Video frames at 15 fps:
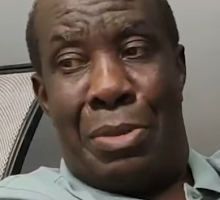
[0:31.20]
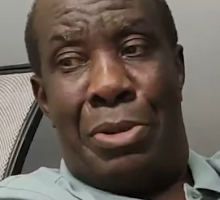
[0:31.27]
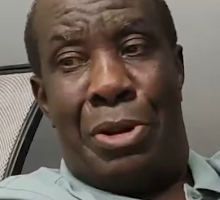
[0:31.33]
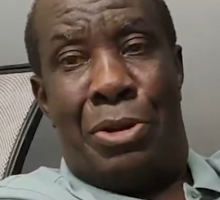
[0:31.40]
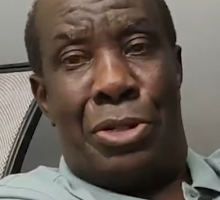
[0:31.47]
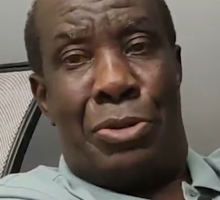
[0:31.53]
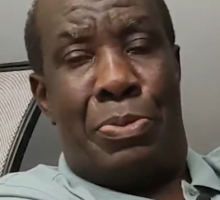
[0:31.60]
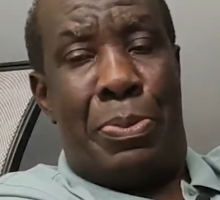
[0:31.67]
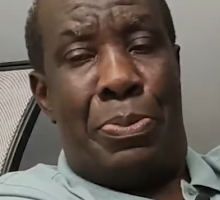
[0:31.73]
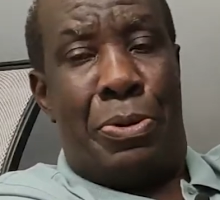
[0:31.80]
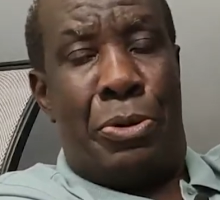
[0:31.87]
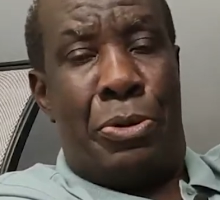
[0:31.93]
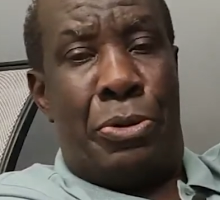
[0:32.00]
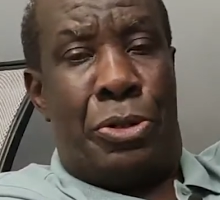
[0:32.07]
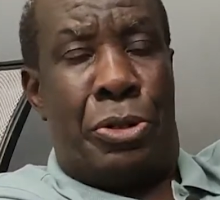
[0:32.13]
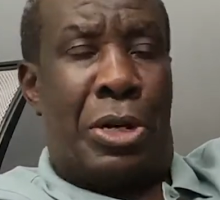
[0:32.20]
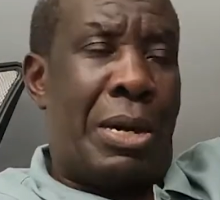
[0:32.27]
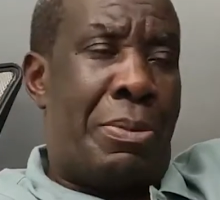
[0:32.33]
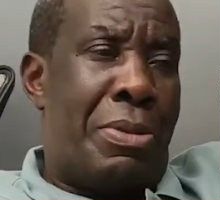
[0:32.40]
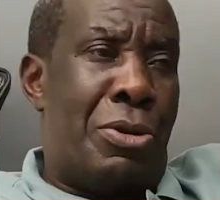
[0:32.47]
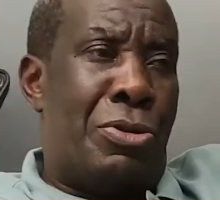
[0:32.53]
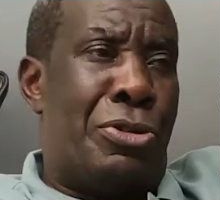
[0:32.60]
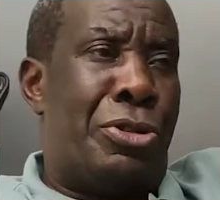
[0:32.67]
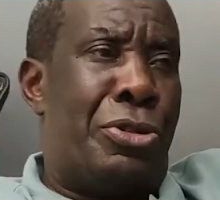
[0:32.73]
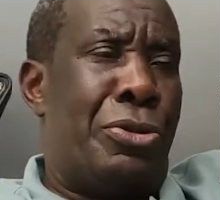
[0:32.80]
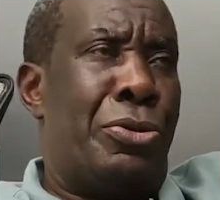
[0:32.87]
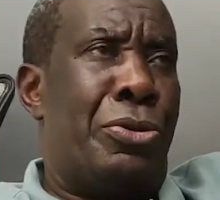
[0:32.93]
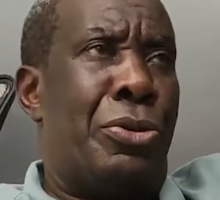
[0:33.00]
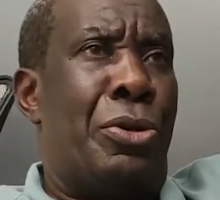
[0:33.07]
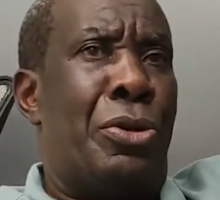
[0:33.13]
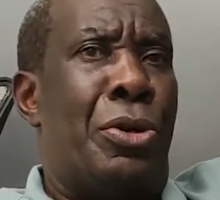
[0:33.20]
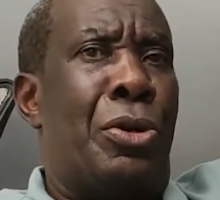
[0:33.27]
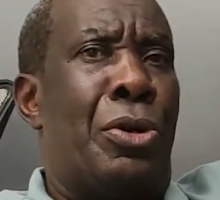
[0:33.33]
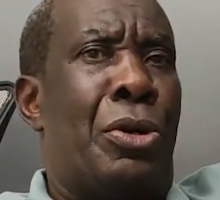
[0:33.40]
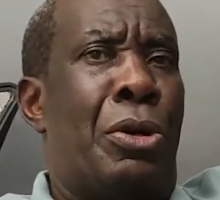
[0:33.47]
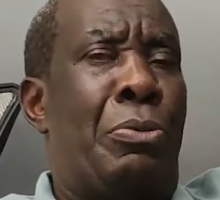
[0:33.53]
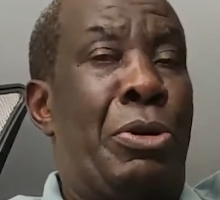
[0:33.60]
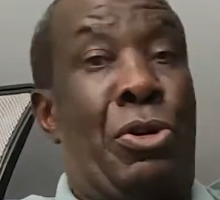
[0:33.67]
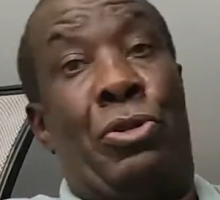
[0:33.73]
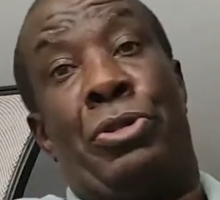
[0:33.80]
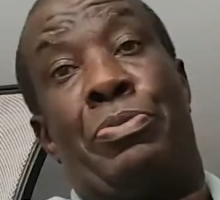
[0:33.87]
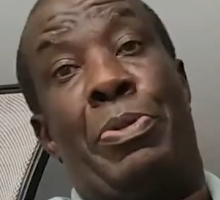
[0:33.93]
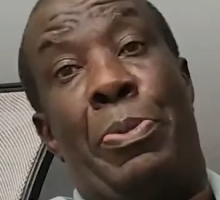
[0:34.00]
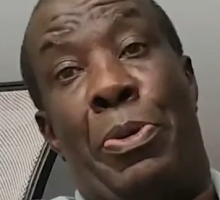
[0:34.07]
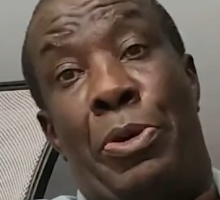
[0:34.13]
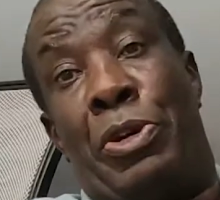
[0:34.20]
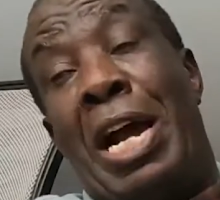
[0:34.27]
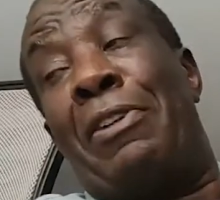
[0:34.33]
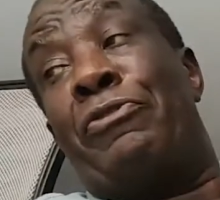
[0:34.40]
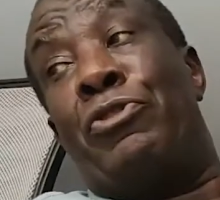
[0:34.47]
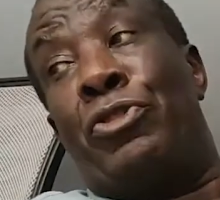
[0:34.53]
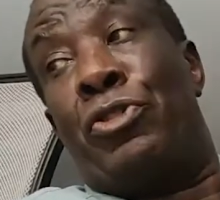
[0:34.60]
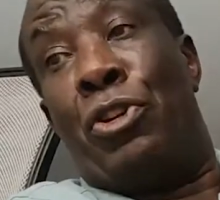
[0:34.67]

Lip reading: Because people will talk about you. Because people have to